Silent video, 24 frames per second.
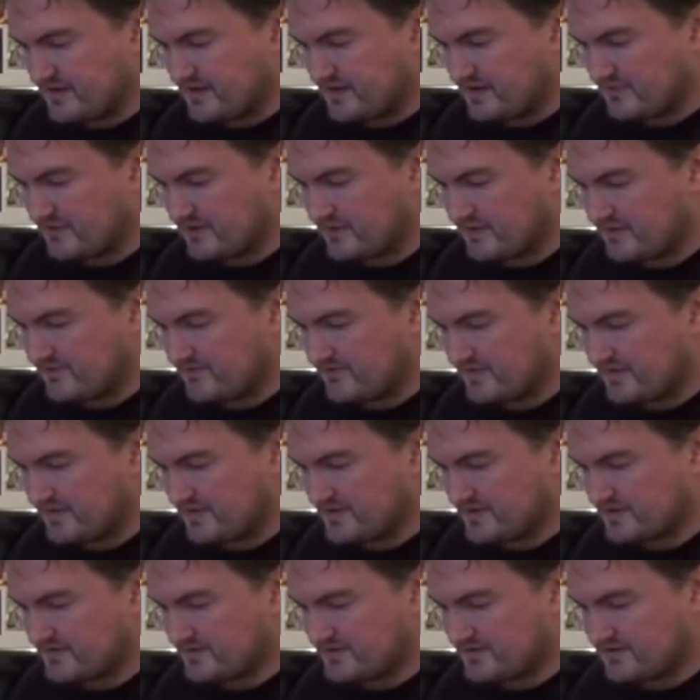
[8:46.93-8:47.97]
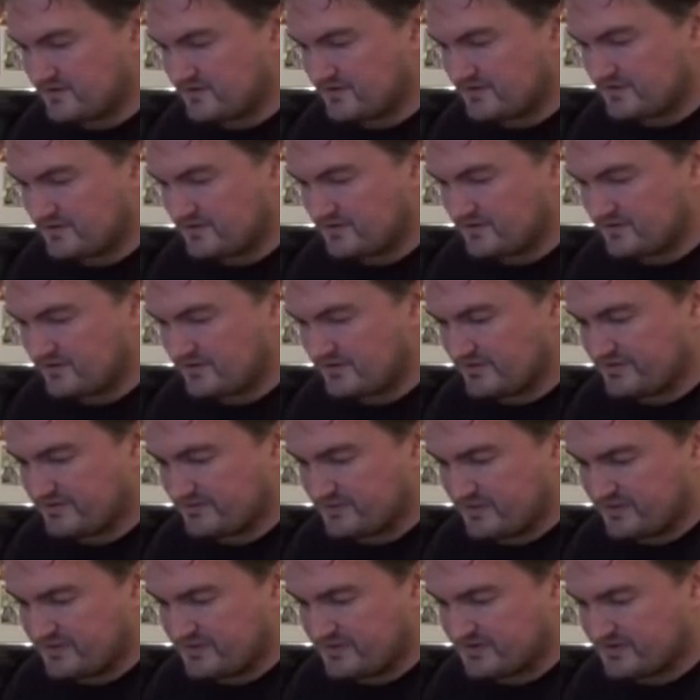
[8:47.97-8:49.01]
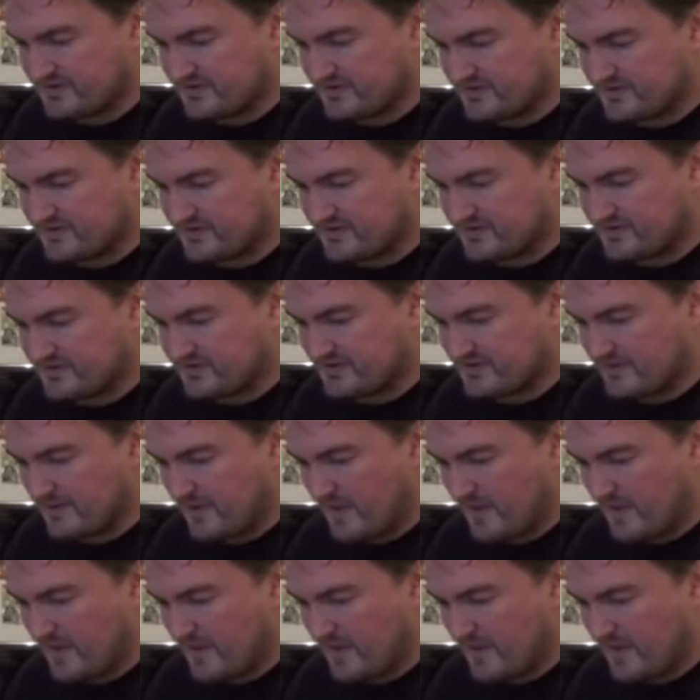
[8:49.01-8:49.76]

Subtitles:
about Finney's original novel, The Body Snatchers.